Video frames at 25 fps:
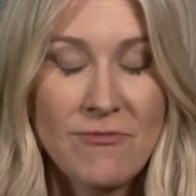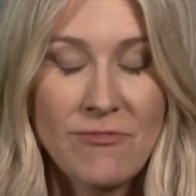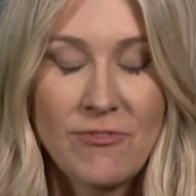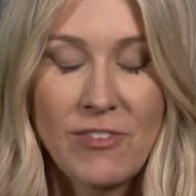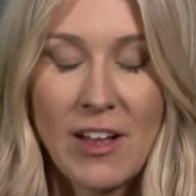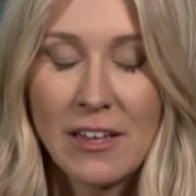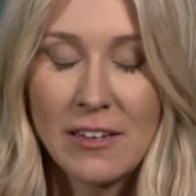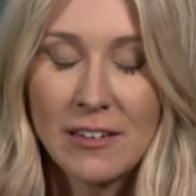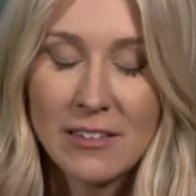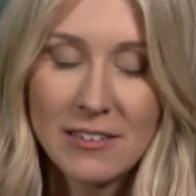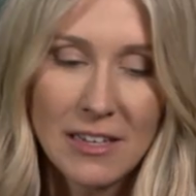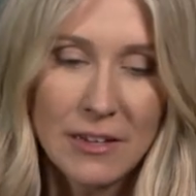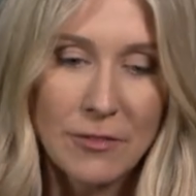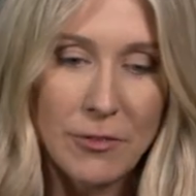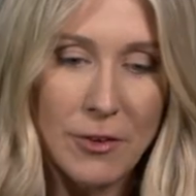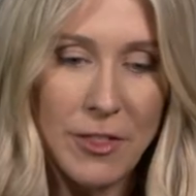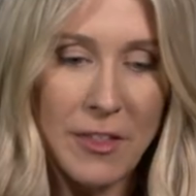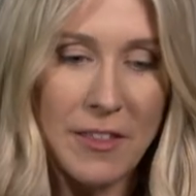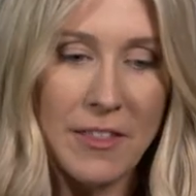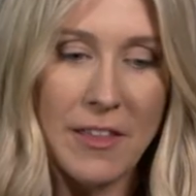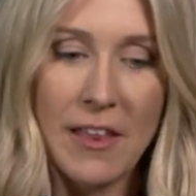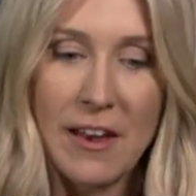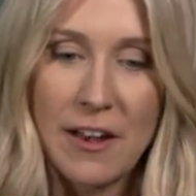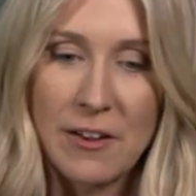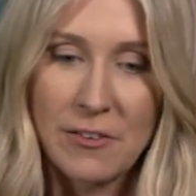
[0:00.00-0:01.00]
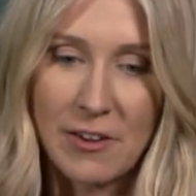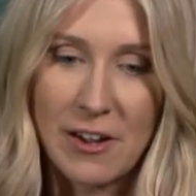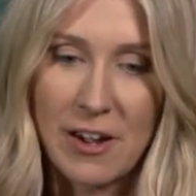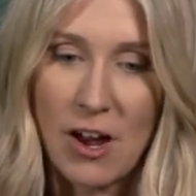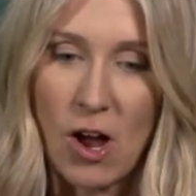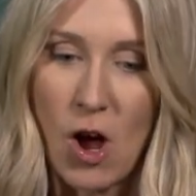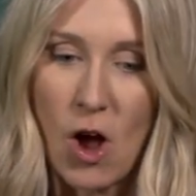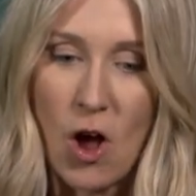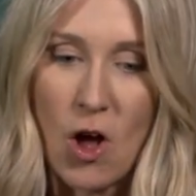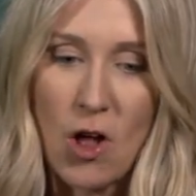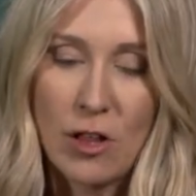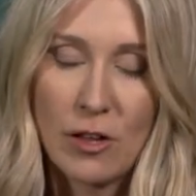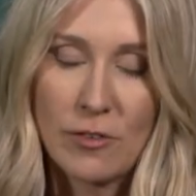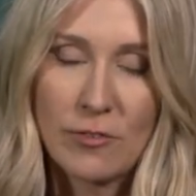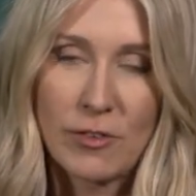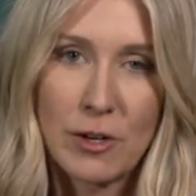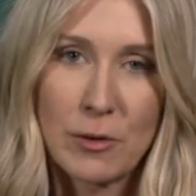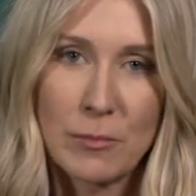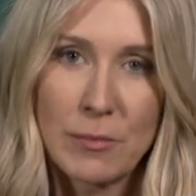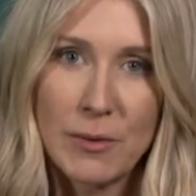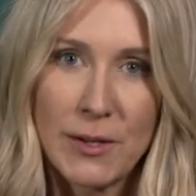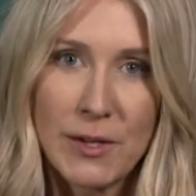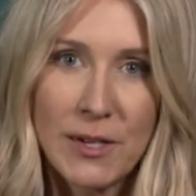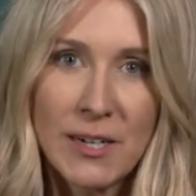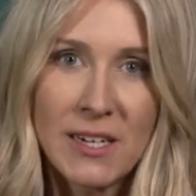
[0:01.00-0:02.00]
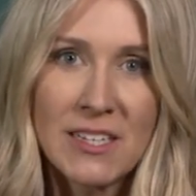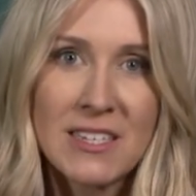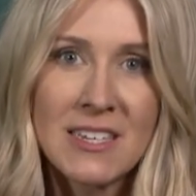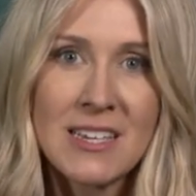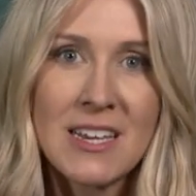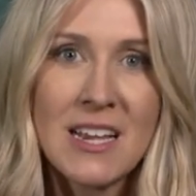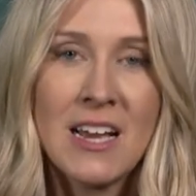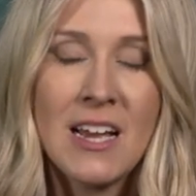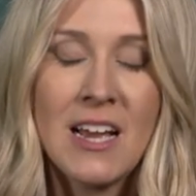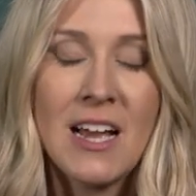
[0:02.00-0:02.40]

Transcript: fell in love with, and then I read all of her books.